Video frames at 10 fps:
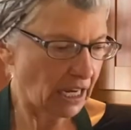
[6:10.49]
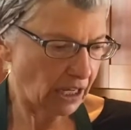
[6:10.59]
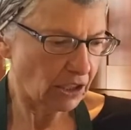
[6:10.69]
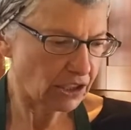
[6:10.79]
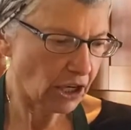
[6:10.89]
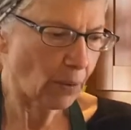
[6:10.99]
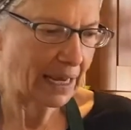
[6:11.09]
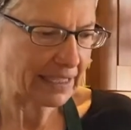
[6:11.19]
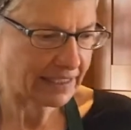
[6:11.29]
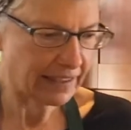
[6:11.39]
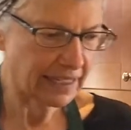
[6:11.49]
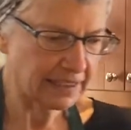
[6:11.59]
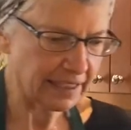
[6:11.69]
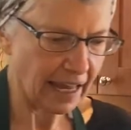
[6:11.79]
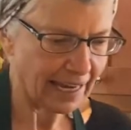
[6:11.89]
So it's things
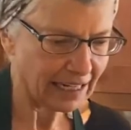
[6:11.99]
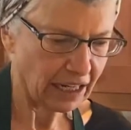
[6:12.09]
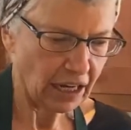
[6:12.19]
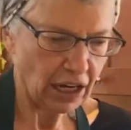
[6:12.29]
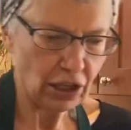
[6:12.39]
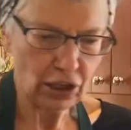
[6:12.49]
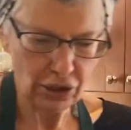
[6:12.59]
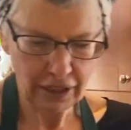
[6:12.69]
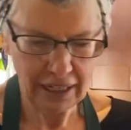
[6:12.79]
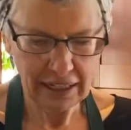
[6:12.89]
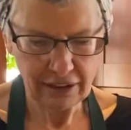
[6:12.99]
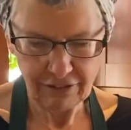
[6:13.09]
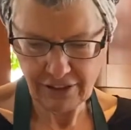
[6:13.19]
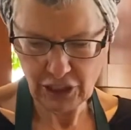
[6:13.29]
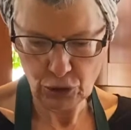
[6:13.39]
like looking, the
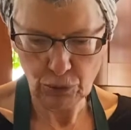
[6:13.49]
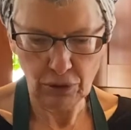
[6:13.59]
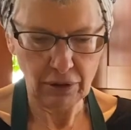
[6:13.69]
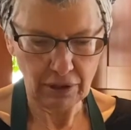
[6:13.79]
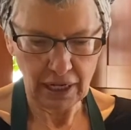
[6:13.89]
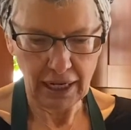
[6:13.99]
visual